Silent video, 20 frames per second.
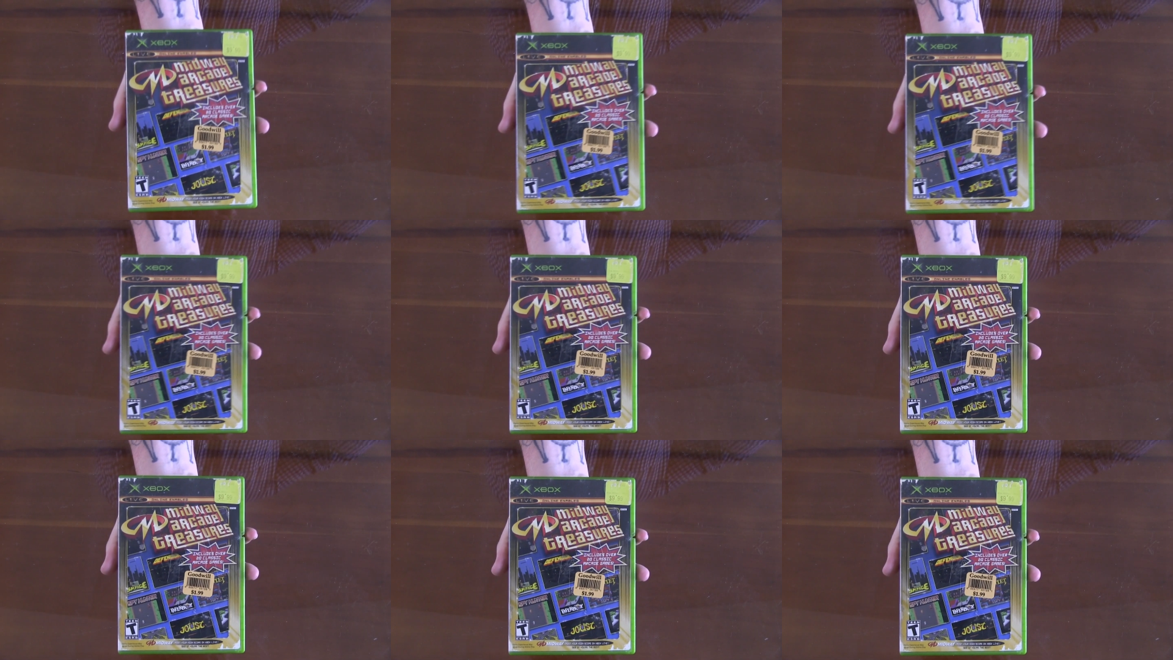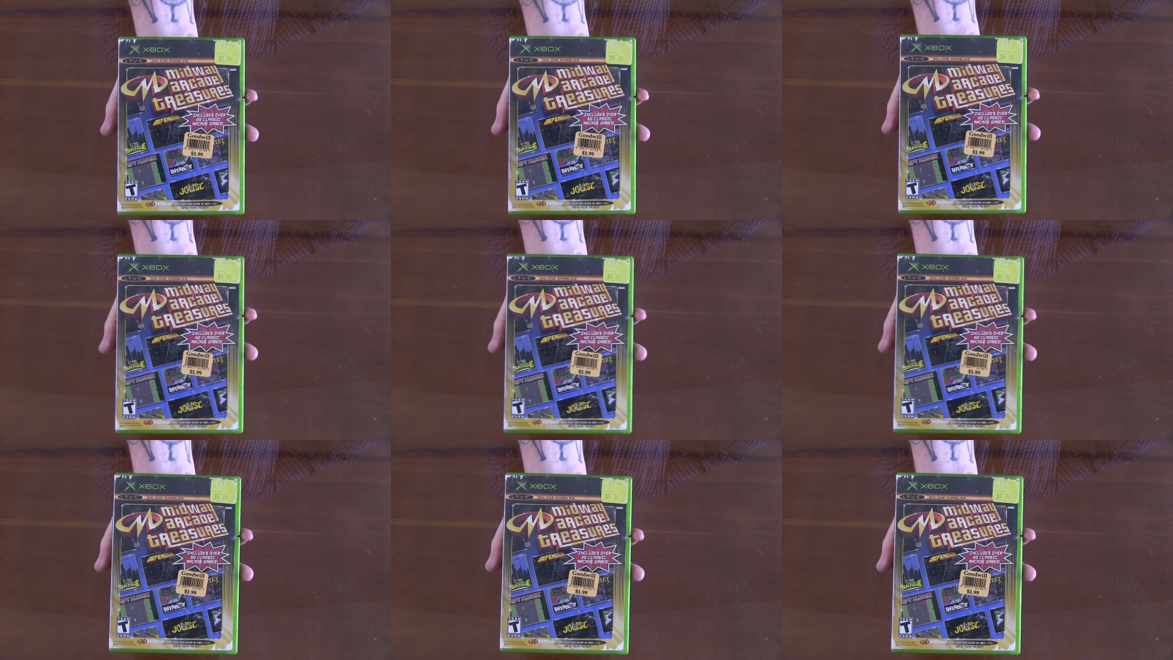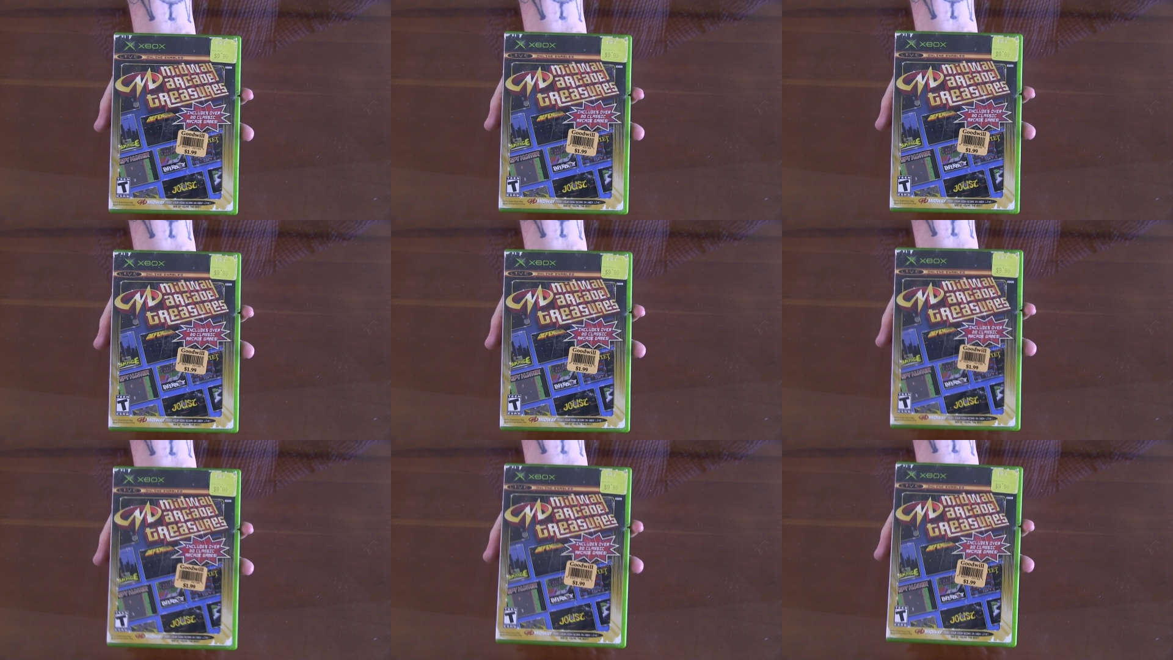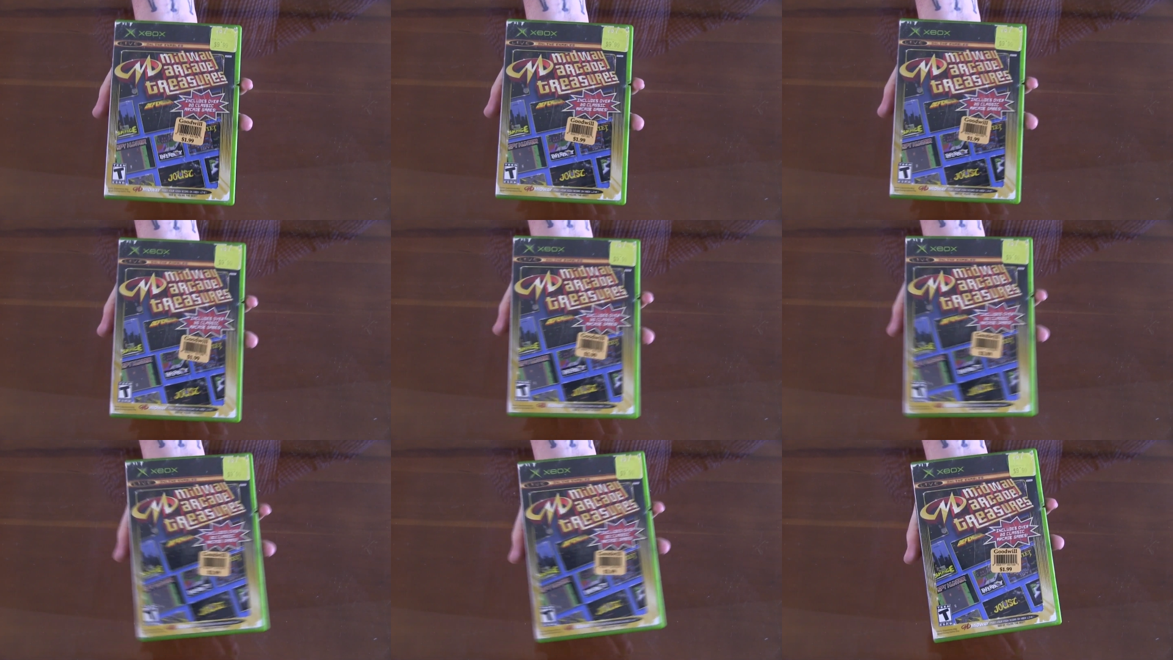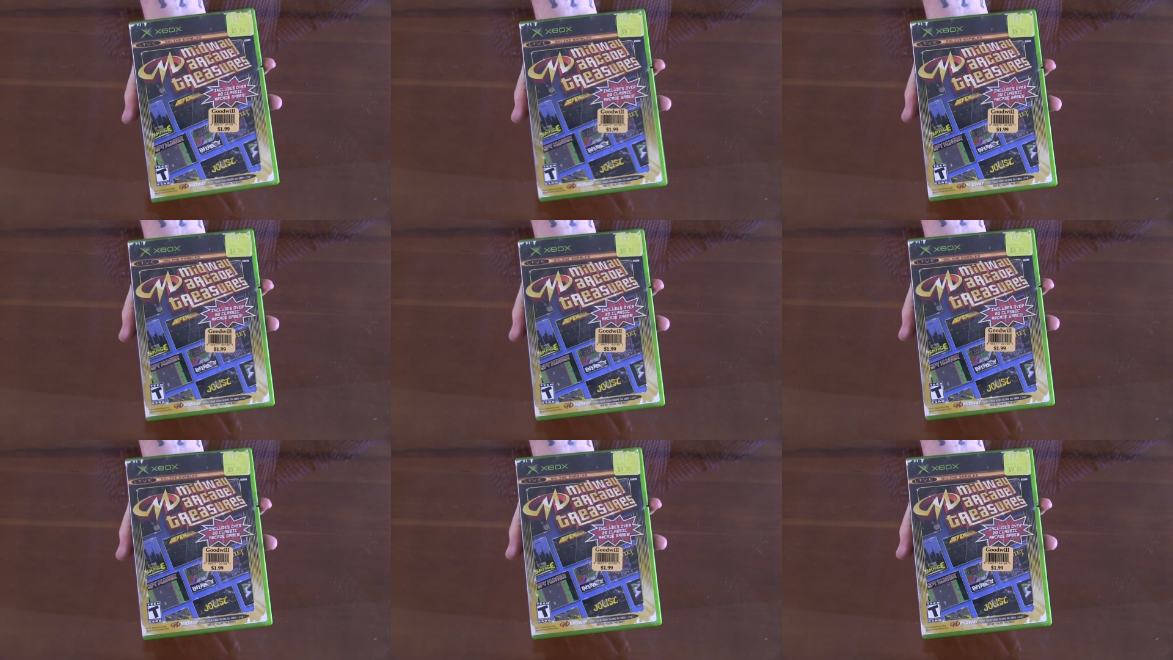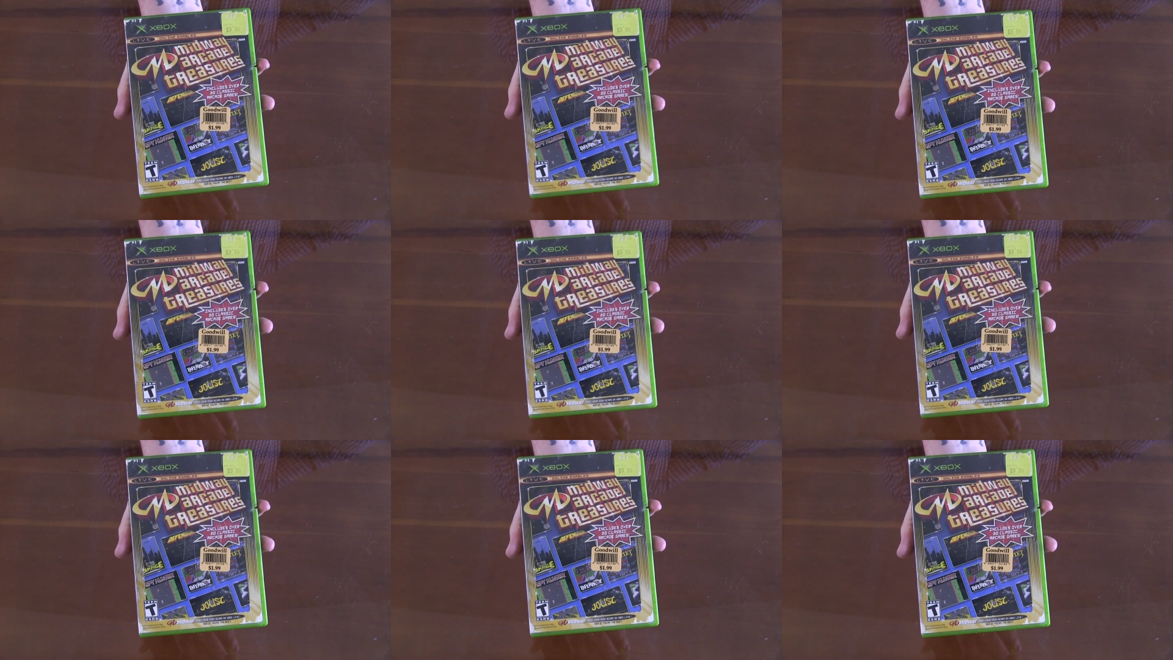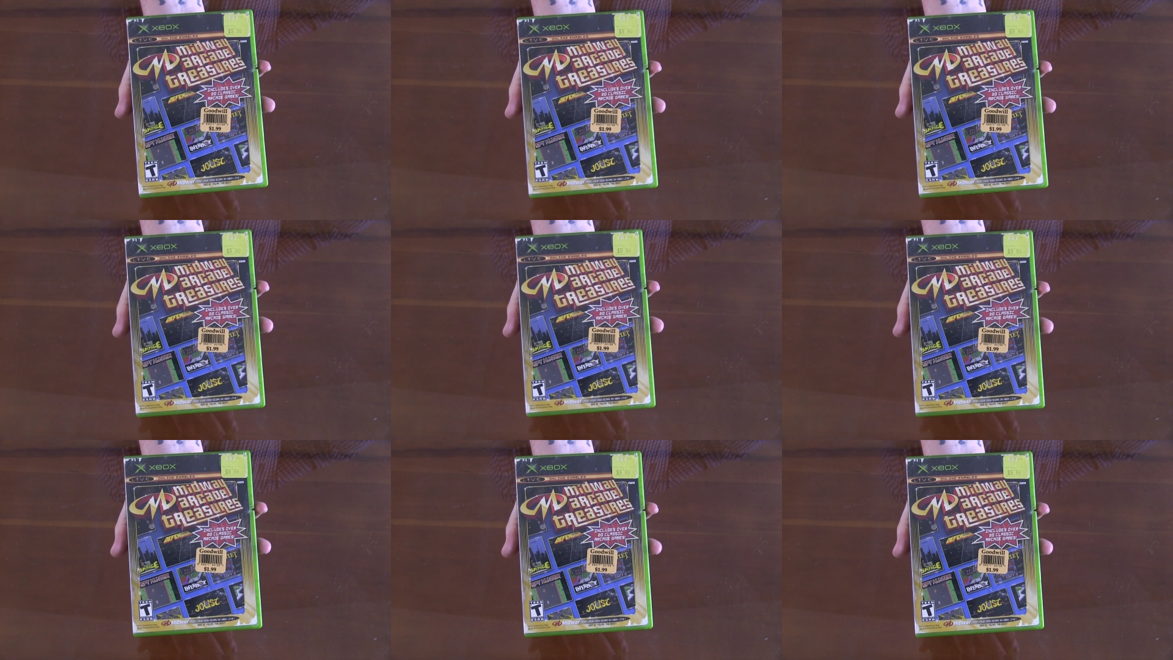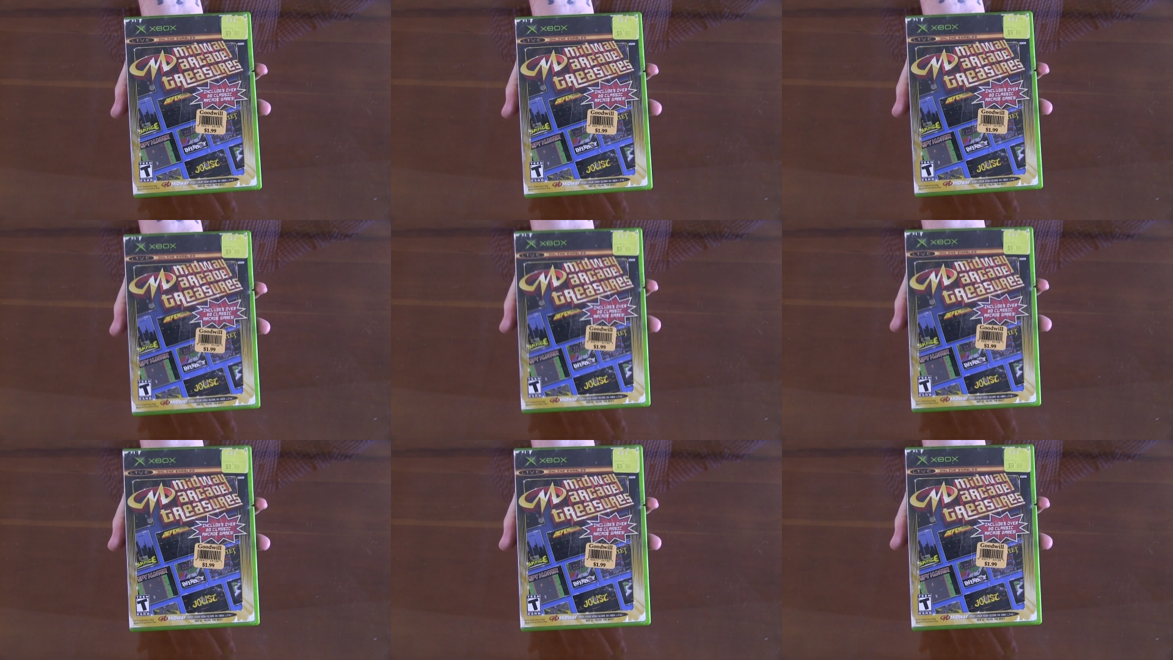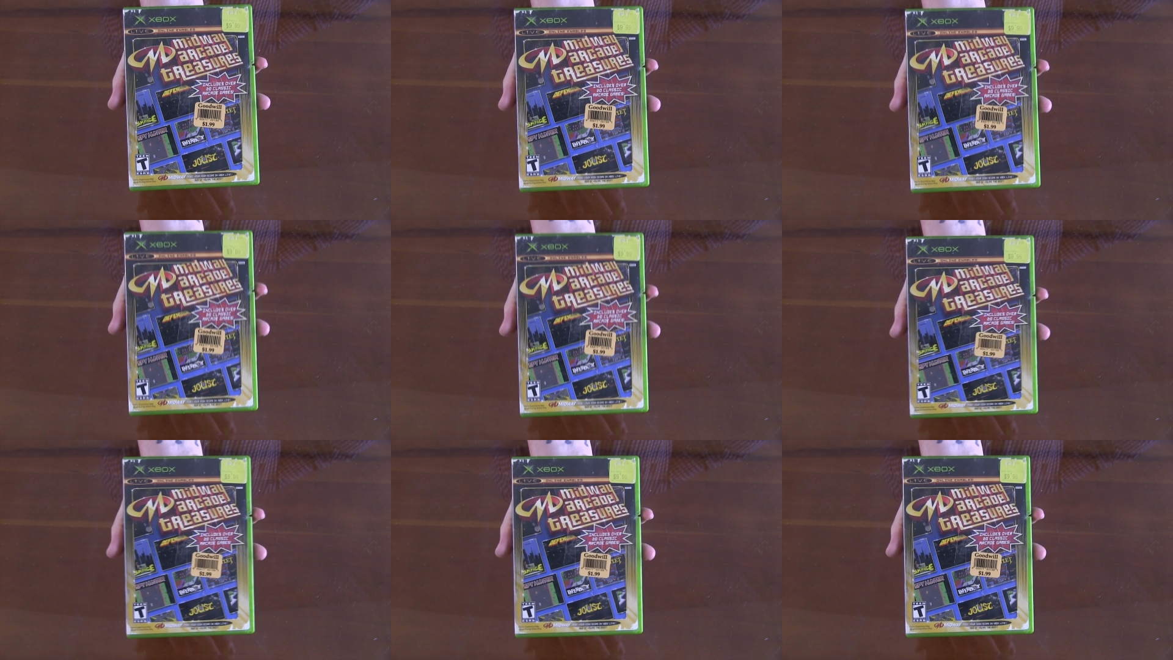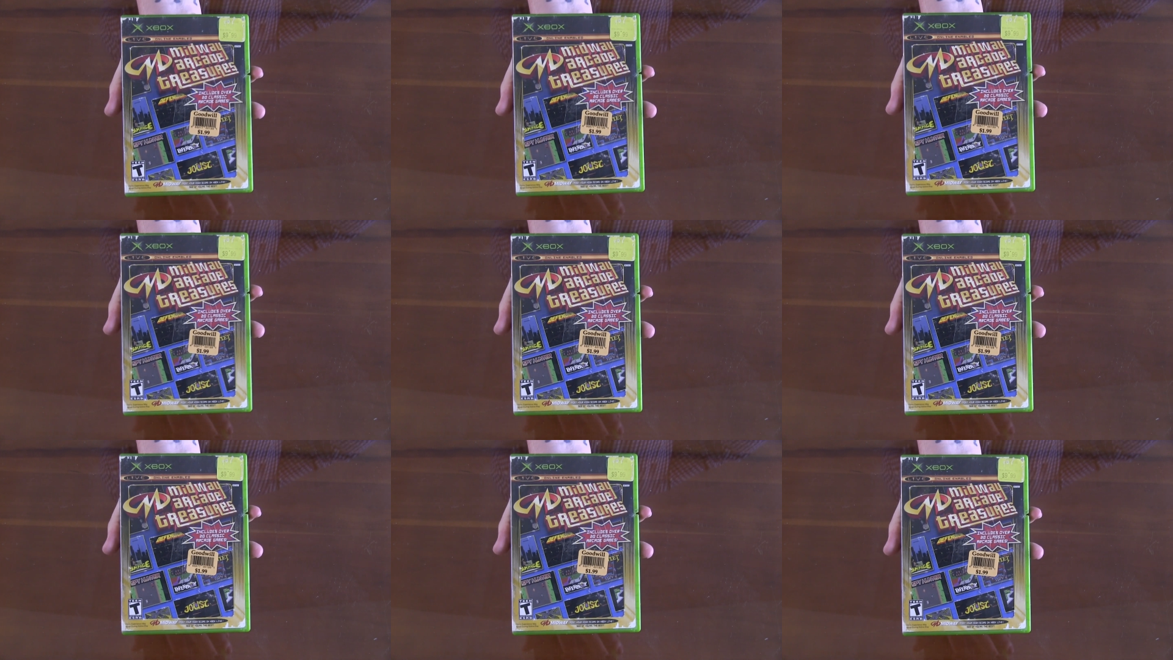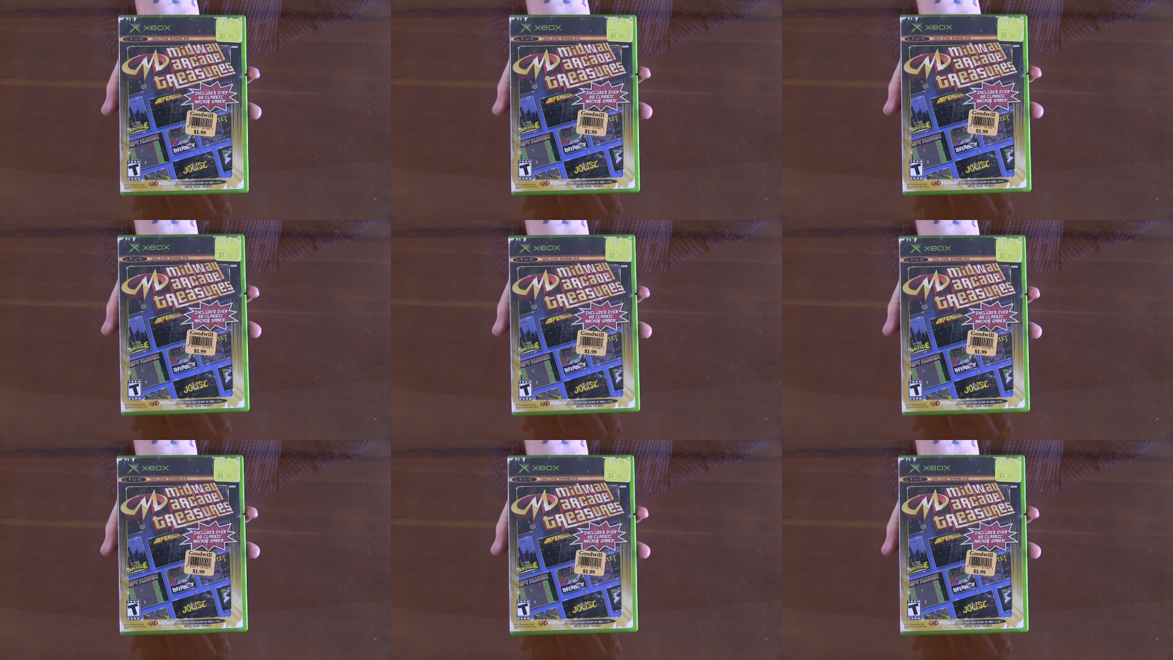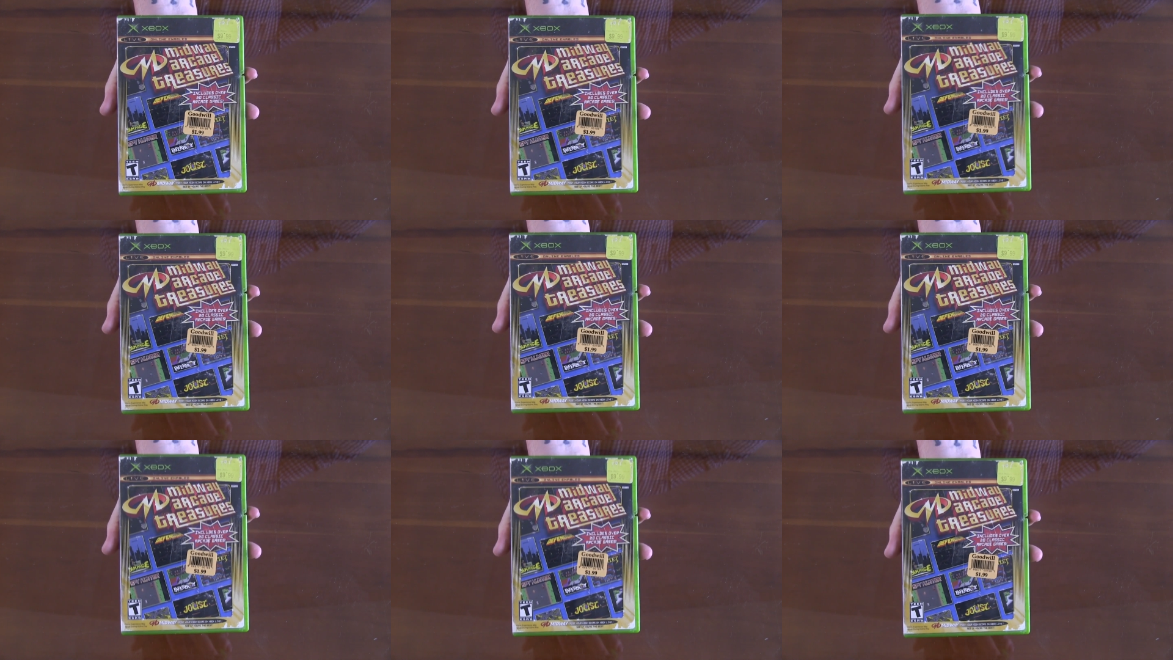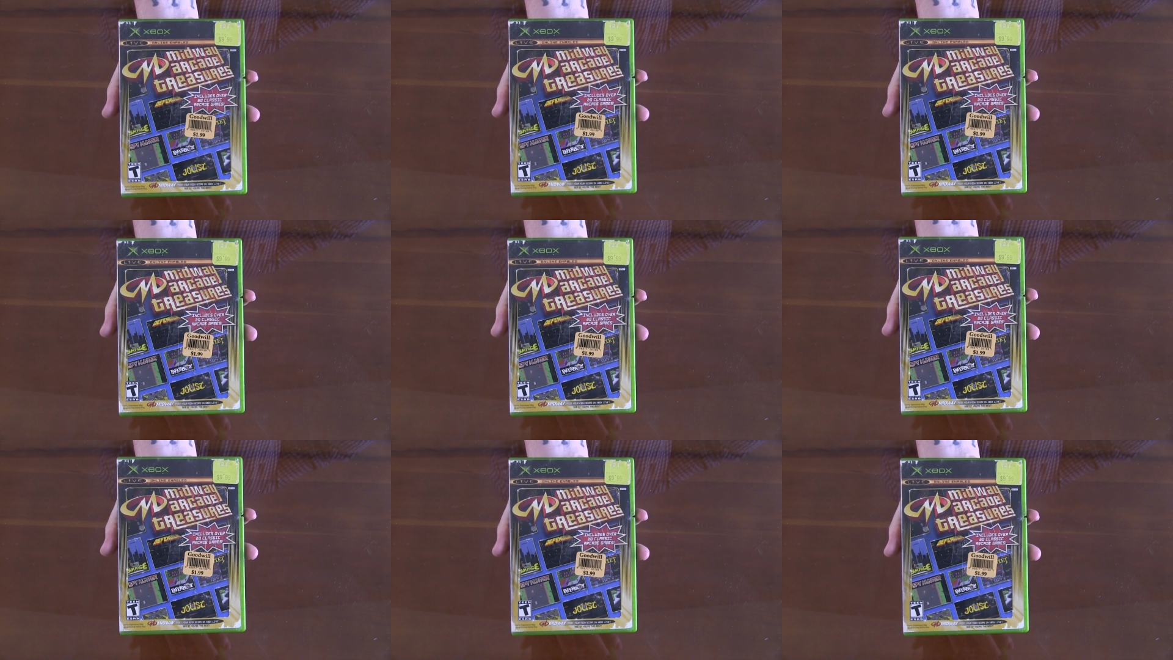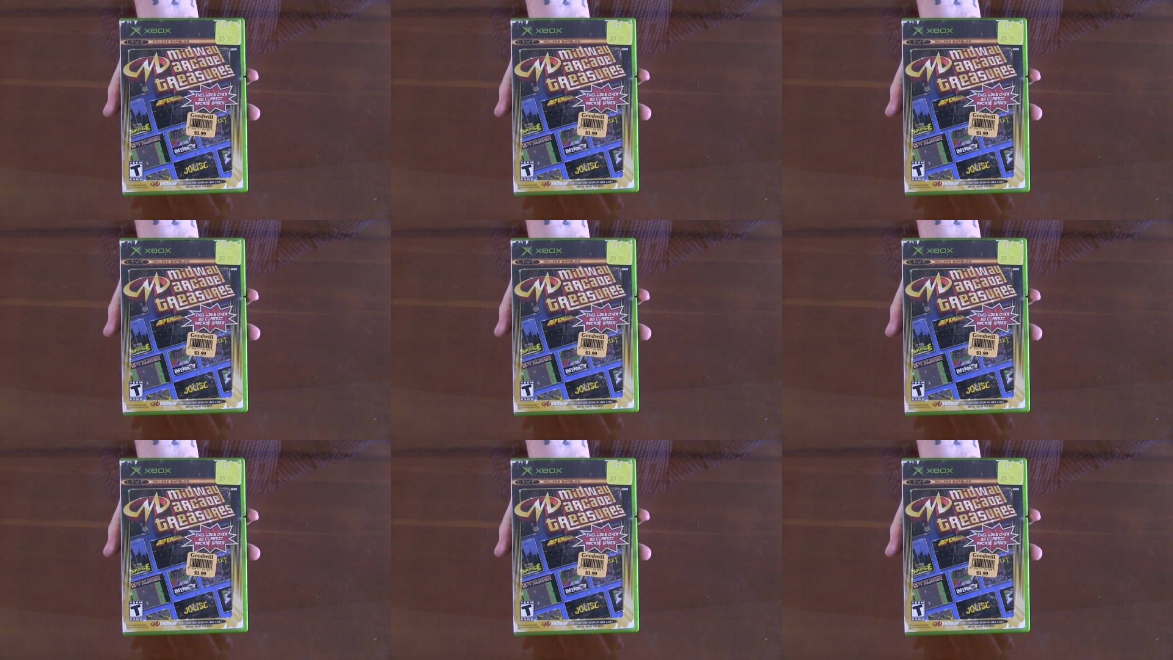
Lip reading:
(no speaker visible)